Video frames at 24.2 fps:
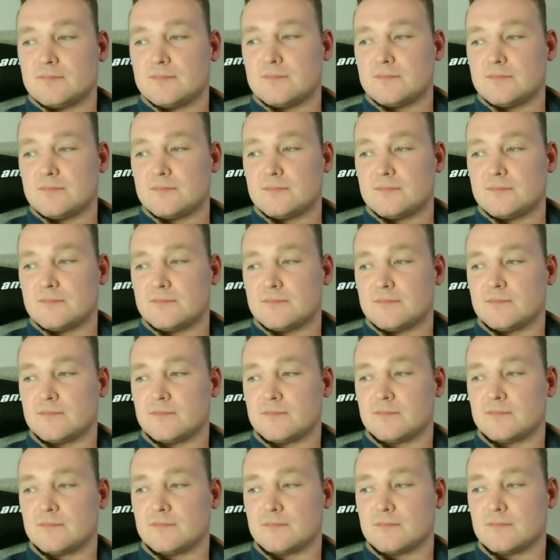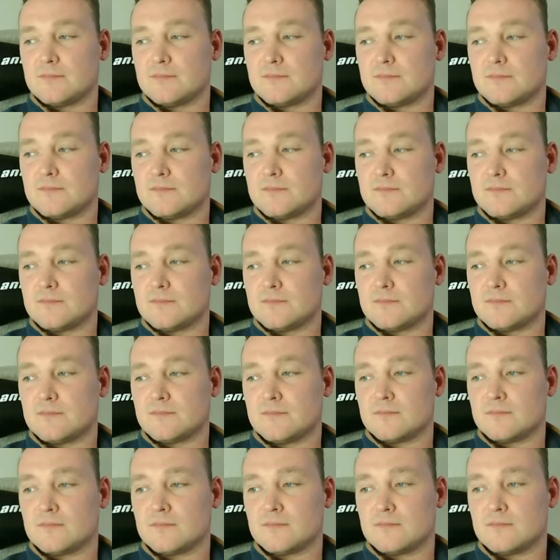
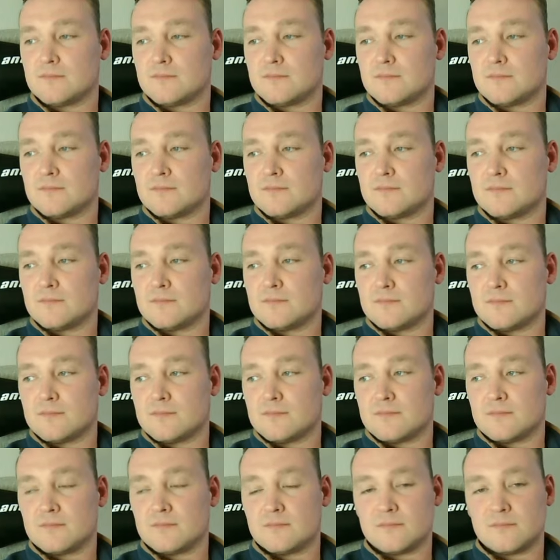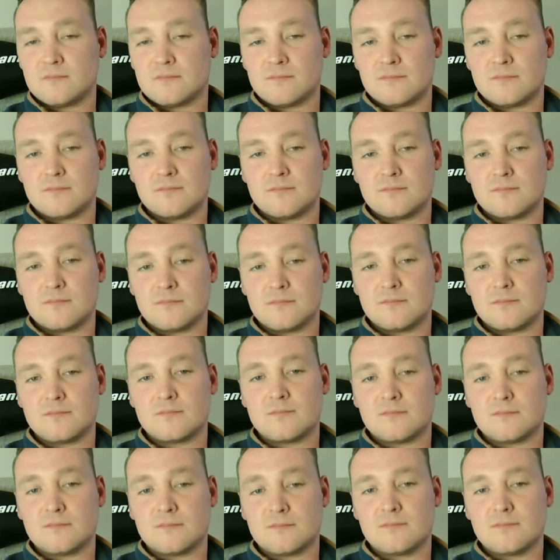
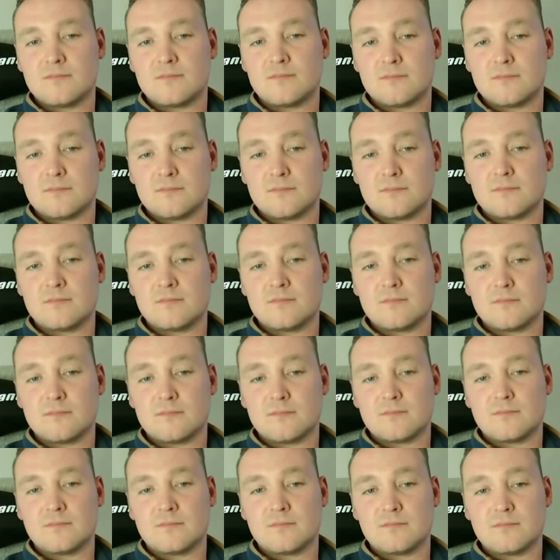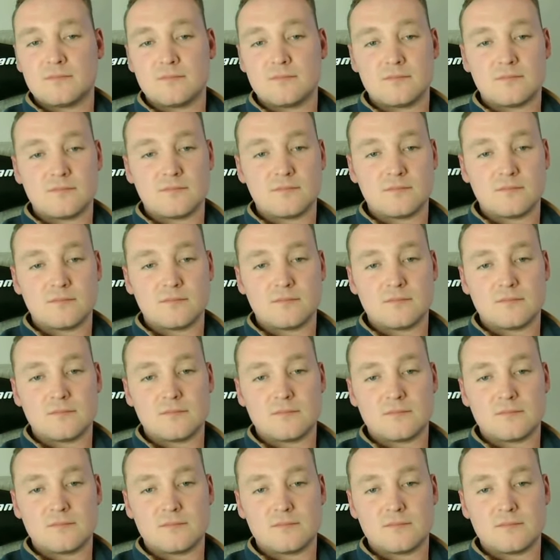
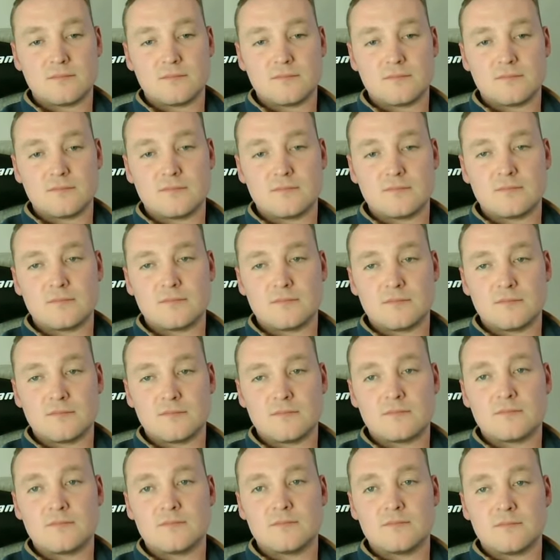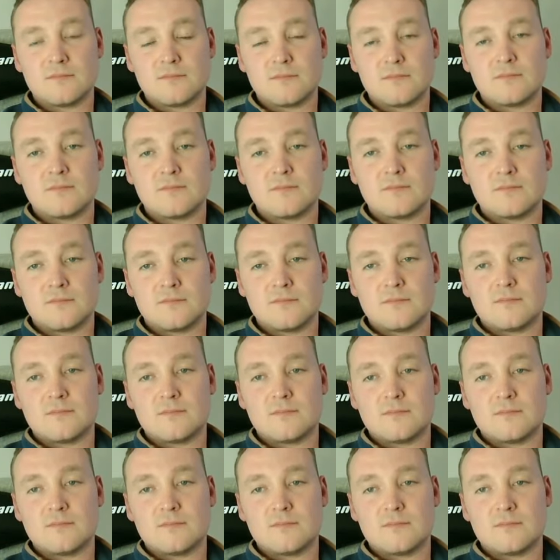The person shown says nothing.